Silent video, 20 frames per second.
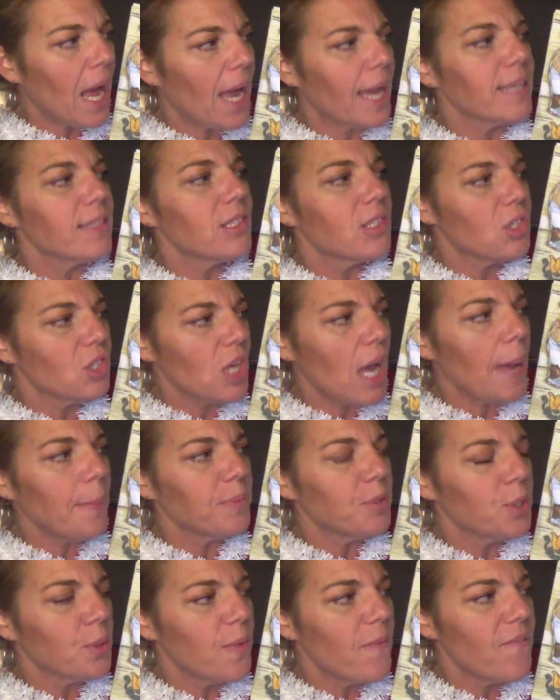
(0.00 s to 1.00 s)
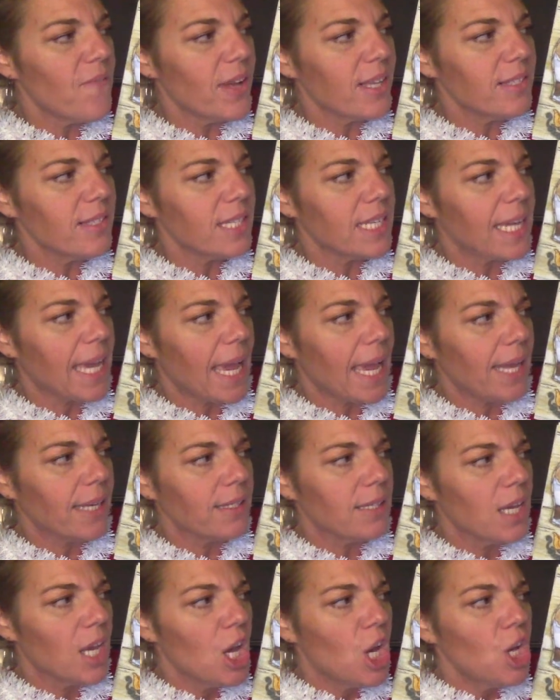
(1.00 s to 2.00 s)
stopped to
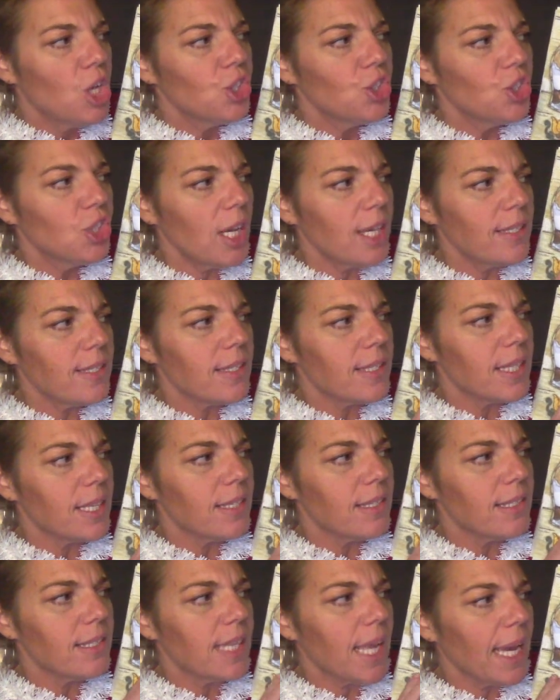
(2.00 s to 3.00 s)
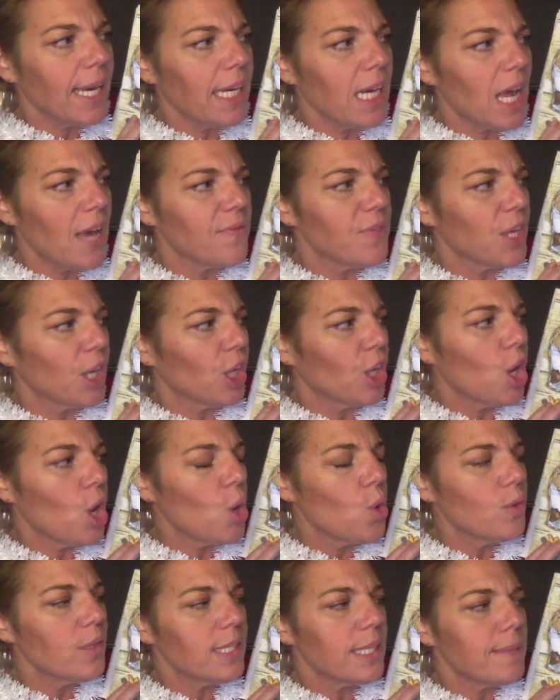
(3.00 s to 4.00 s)
investigate. Just the sight of the
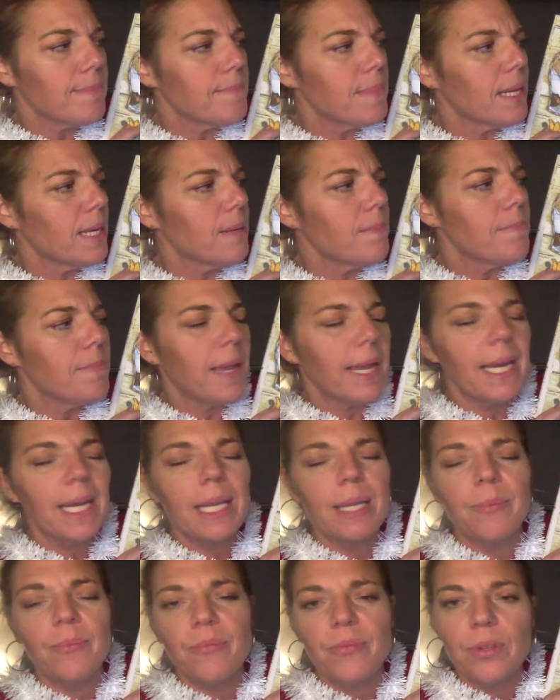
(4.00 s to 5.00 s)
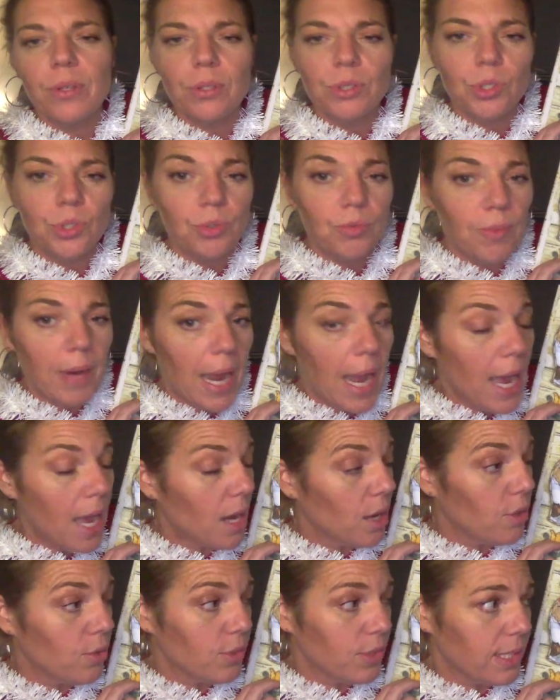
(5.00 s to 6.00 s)
cozy mitten made him feel
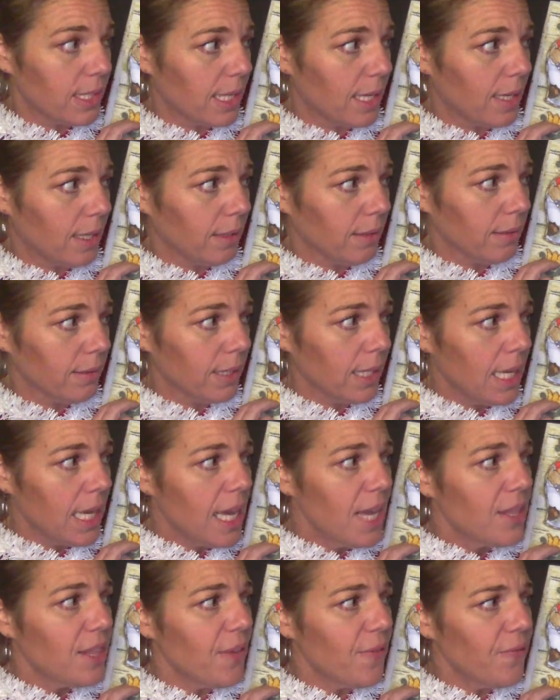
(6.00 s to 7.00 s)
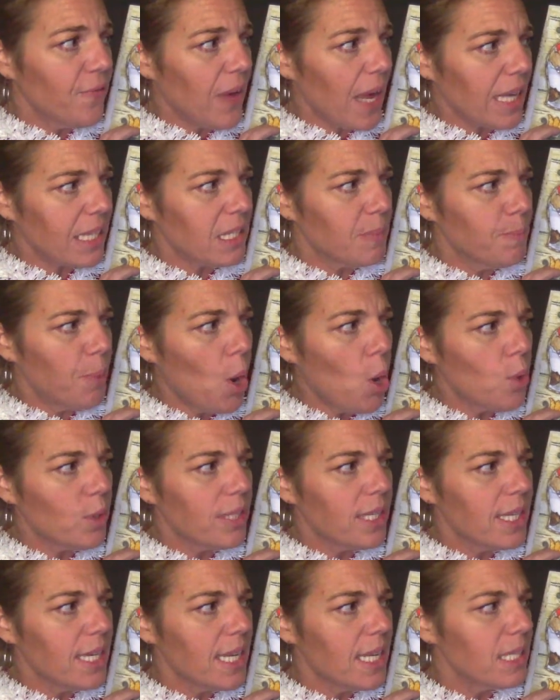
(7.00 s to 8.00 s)
drowsy. The fox
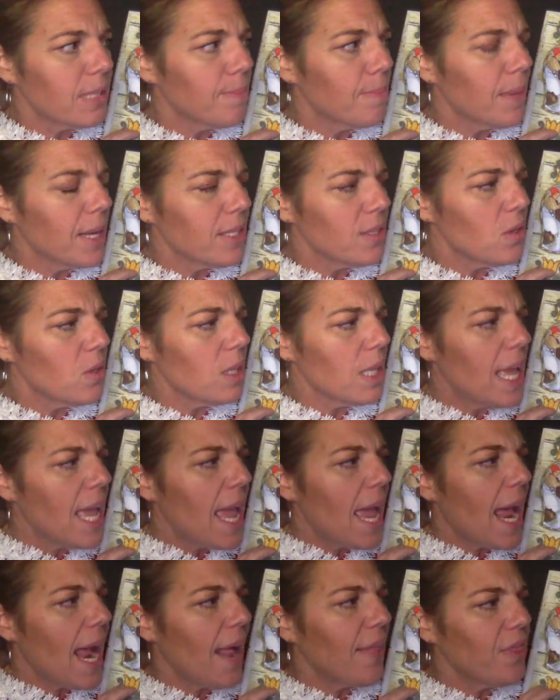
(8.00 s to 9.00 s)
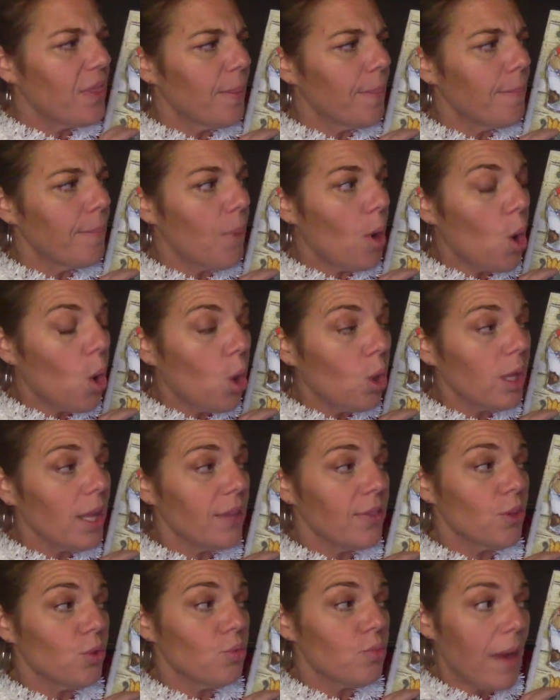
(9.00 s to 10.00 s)
poked in his muzzle, and the mole
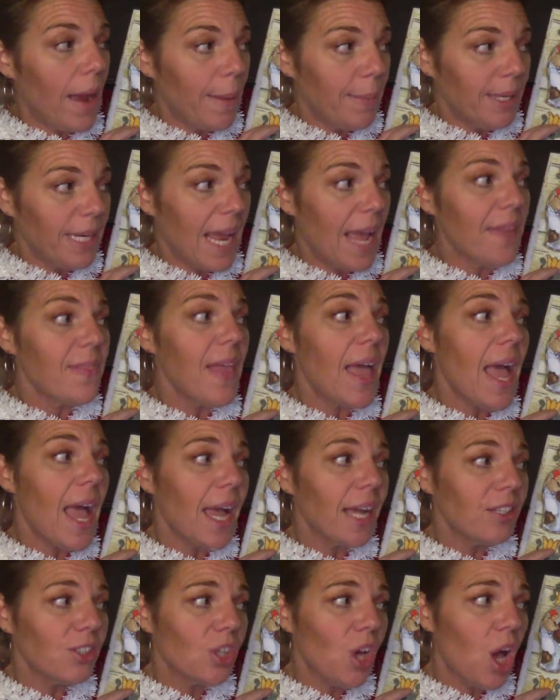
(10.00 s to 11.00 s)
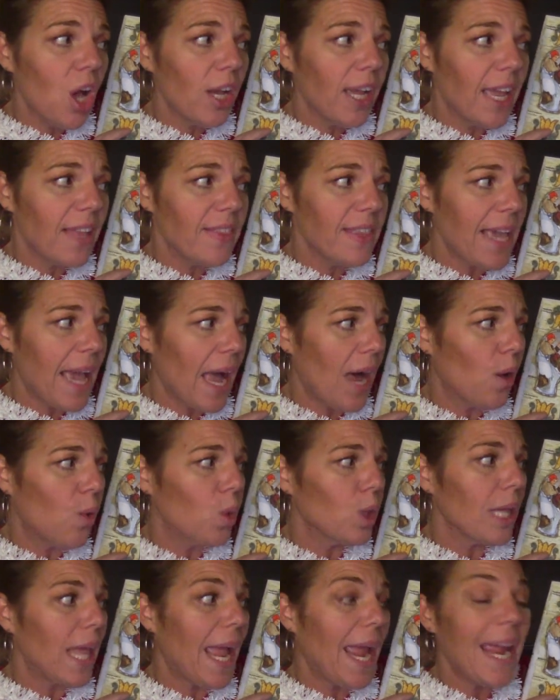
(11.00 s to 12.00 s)
and the rabbit and the hedgehog and the
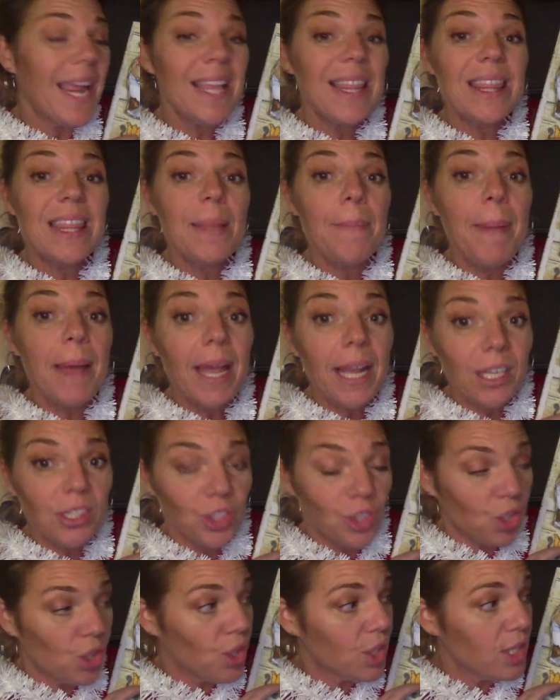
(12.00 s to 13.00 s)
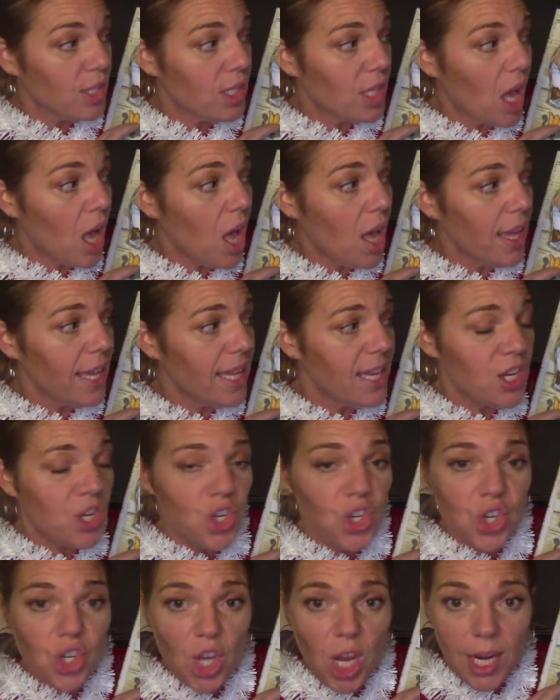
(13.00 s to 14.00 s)
owl and the badger saw his
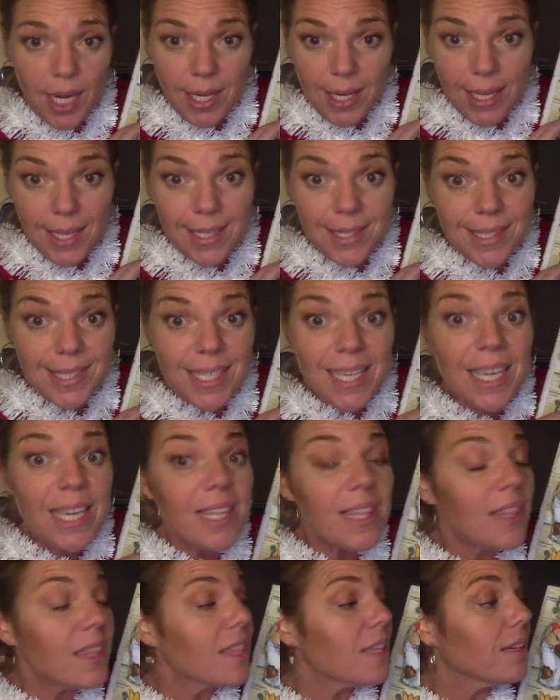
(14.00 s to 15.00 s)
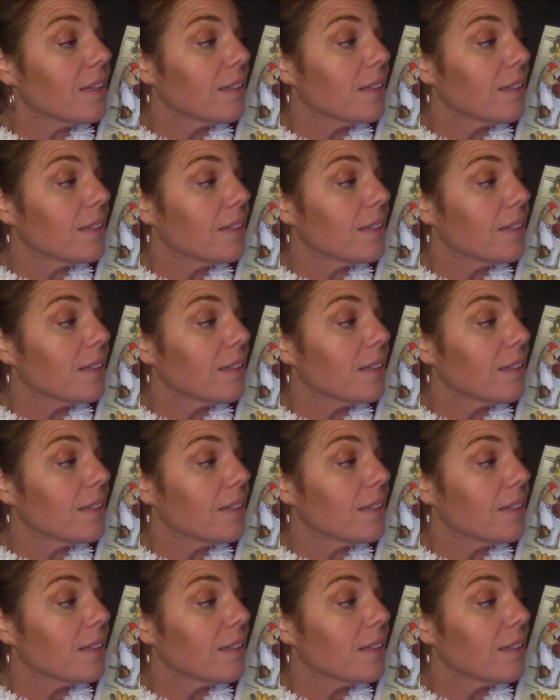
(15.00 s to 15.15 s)
shiny teeth,